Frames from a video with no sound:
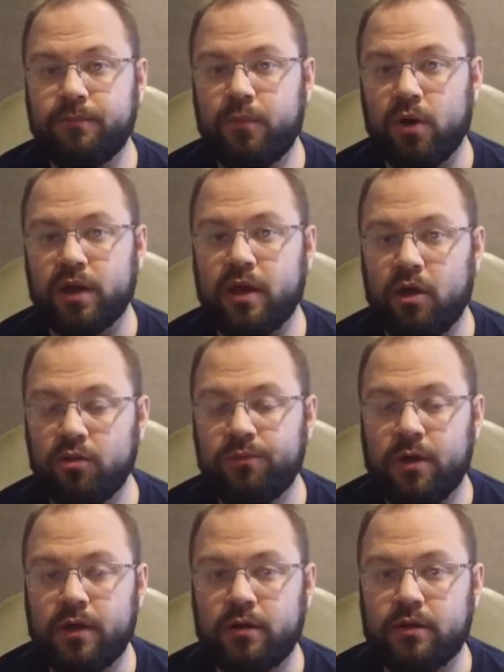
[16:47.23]
What cold
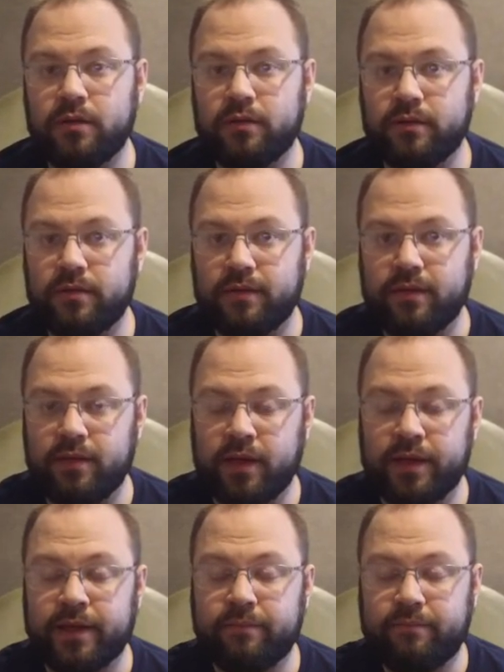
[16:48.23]
water
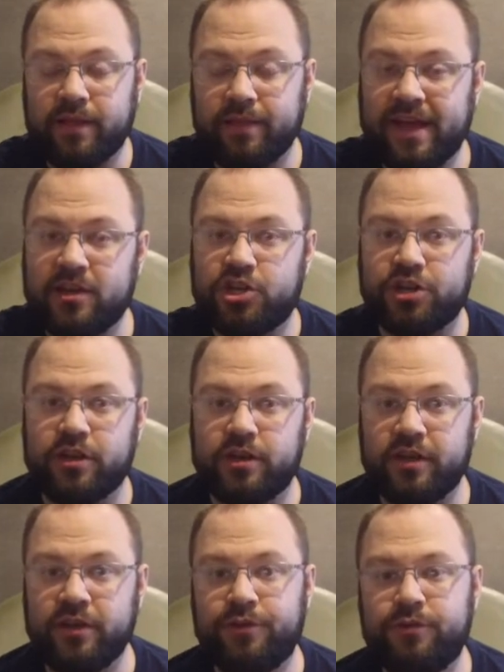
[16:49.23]
allows you to
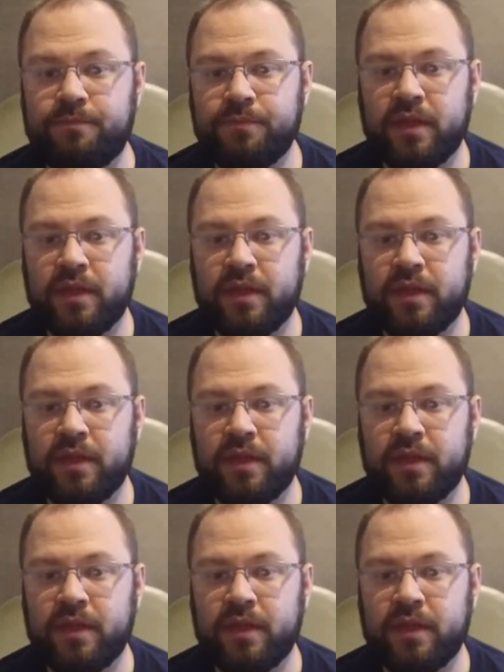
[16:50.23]
do,